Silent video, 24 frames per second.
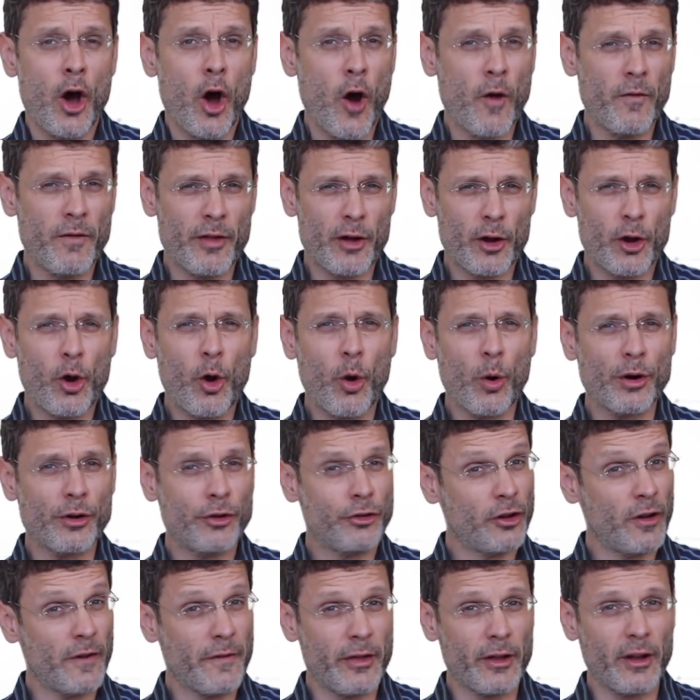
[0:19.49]
Over the
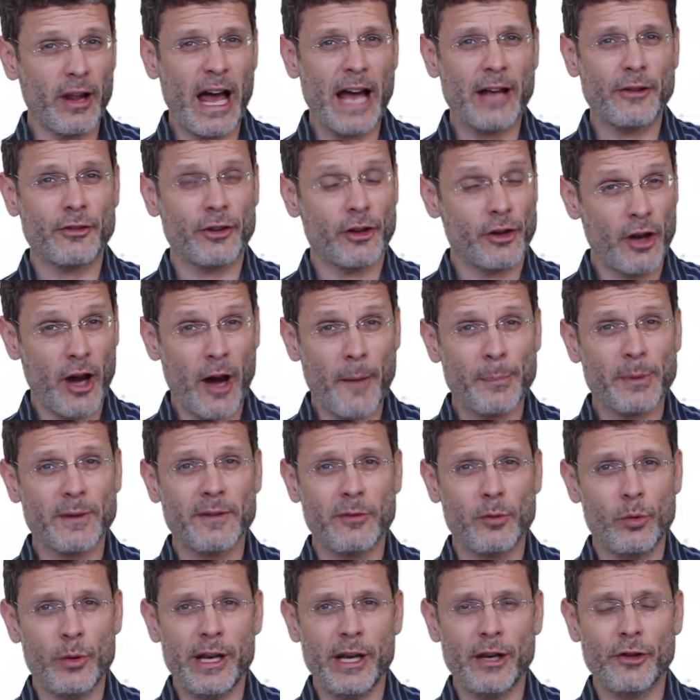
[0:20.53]
course of the last couple
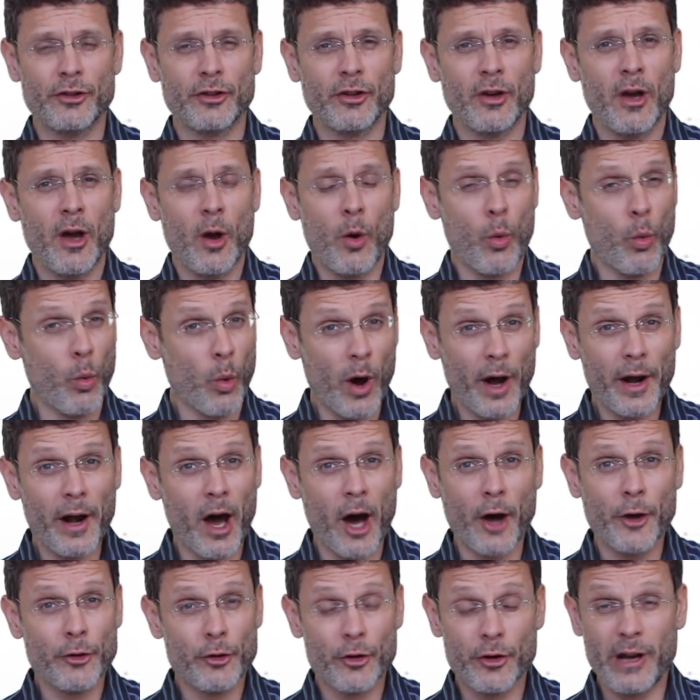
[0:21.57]
of weeks,
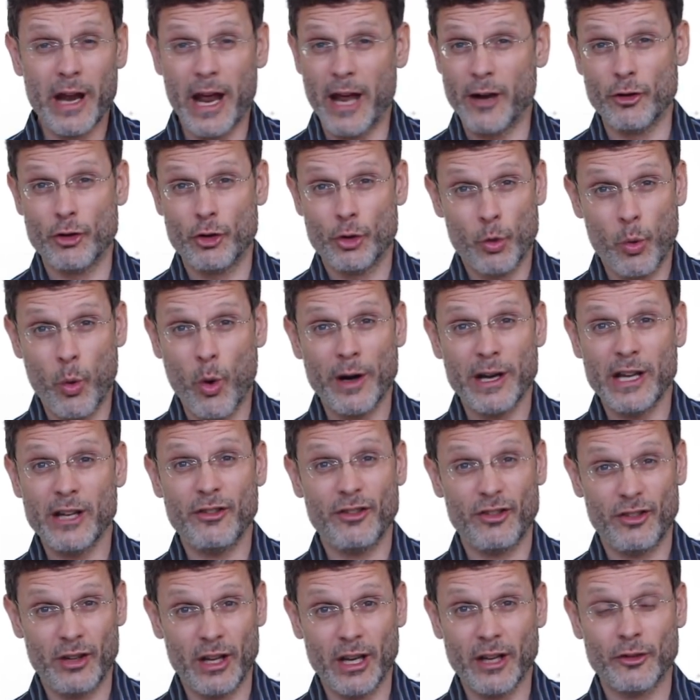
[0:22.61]

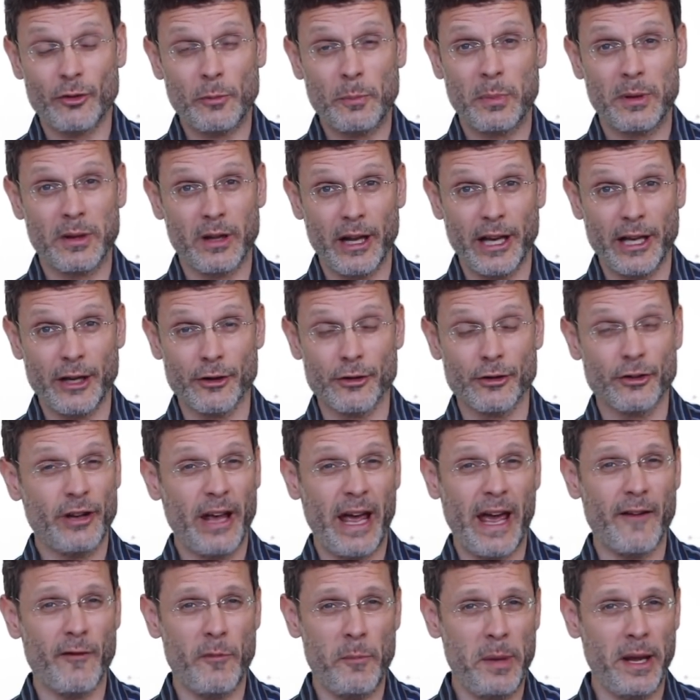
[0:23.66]
126 players
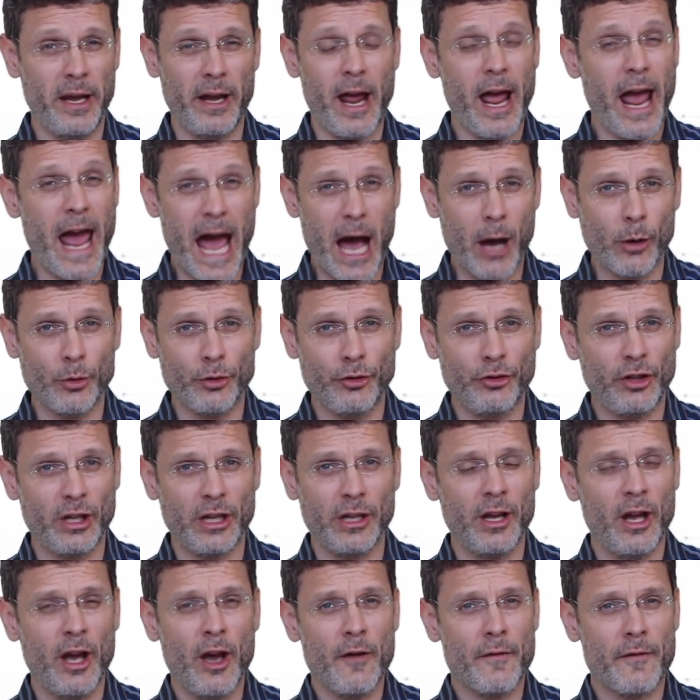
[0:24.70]
have been
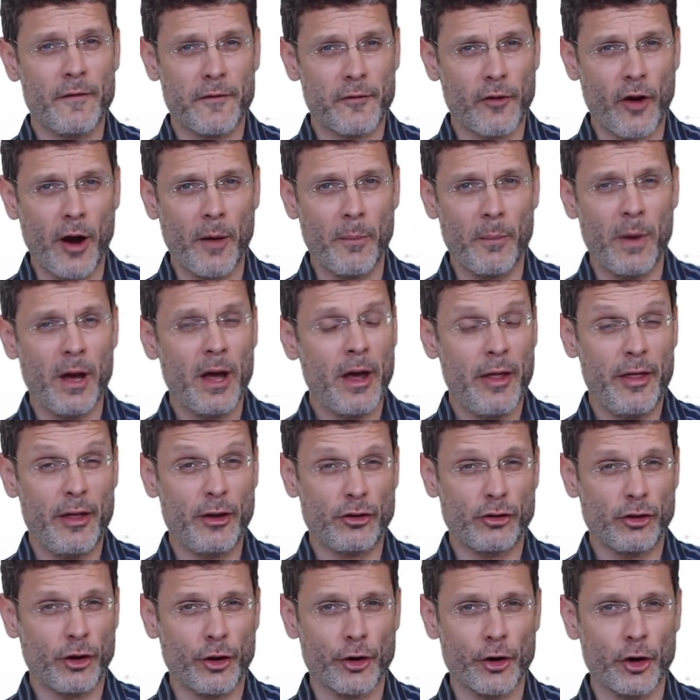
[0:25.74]
ousted from the
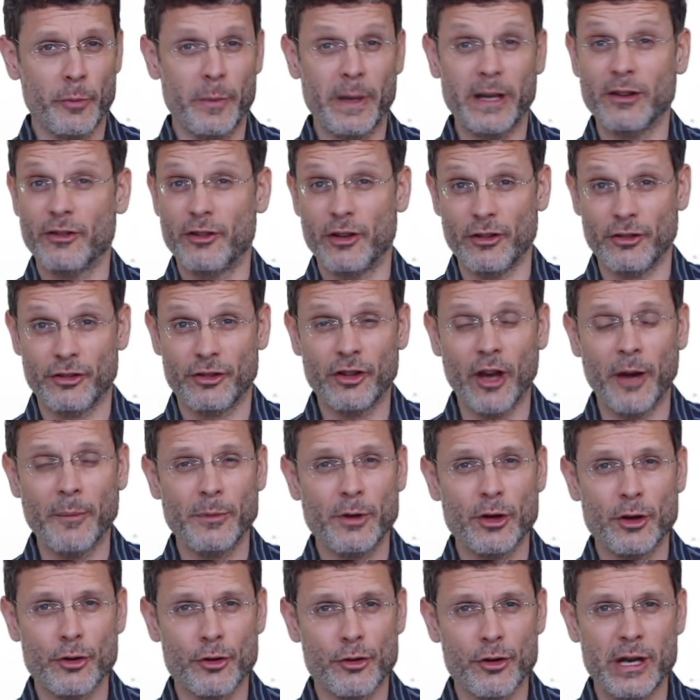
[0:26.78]
tournament, to some
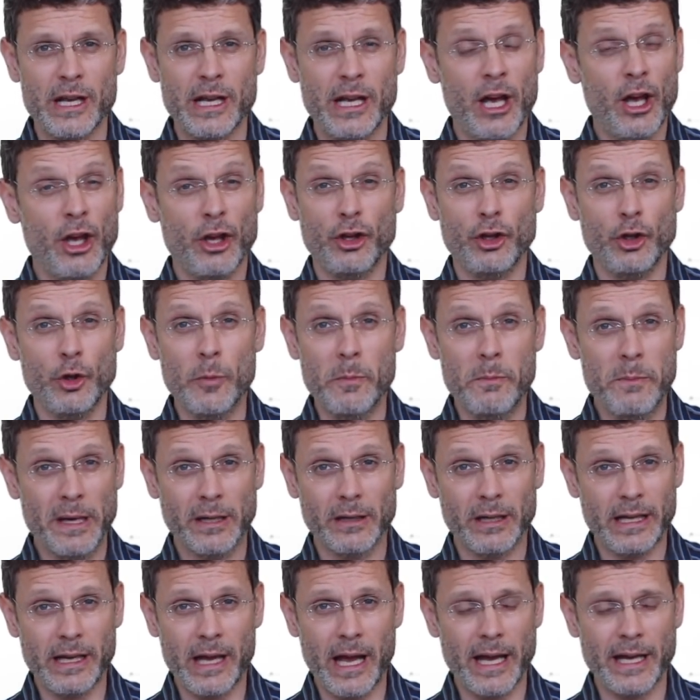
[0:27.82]
degree
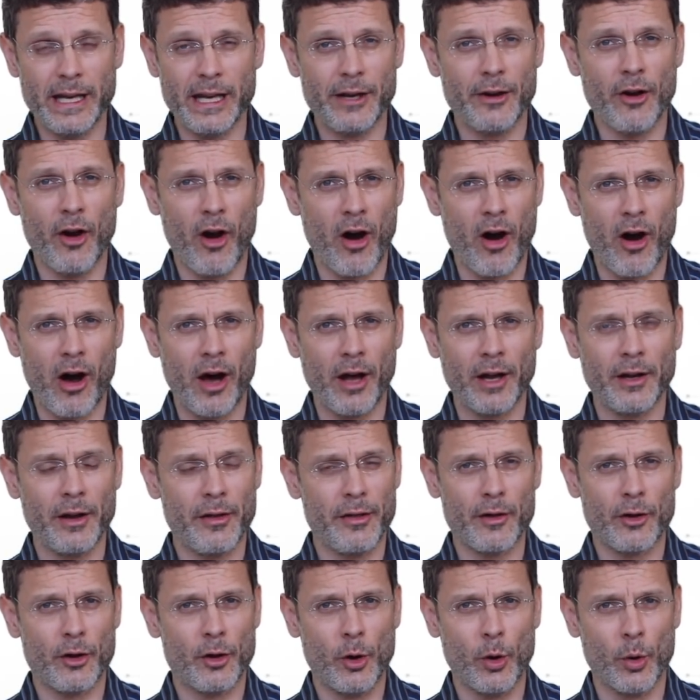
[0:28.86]
humiliated on
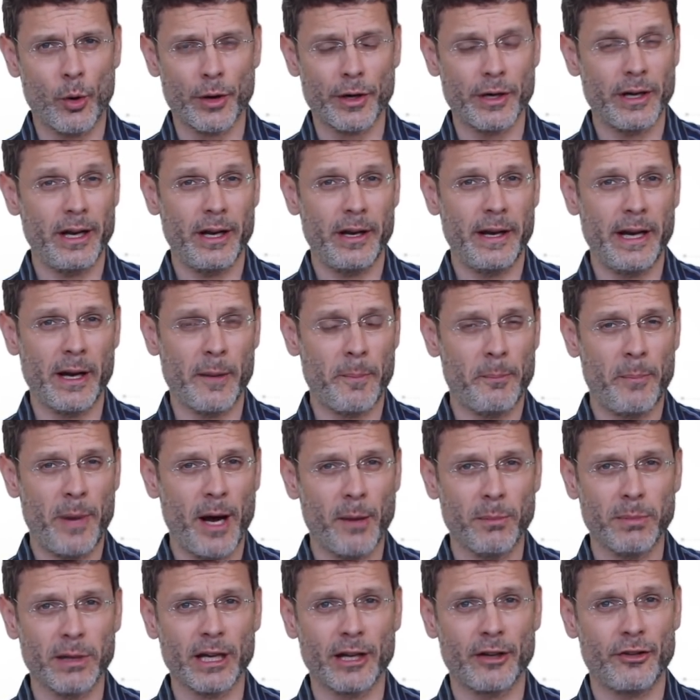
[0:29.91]
the court in a
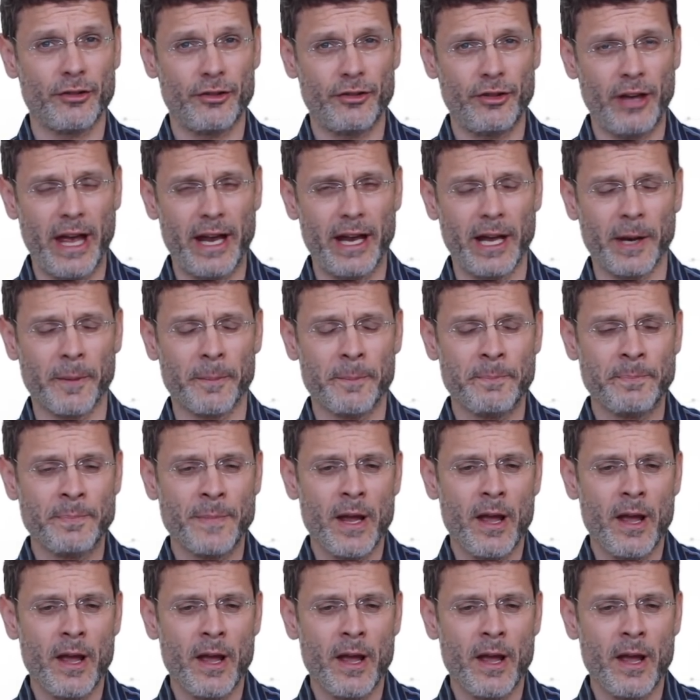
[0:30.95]
public setting.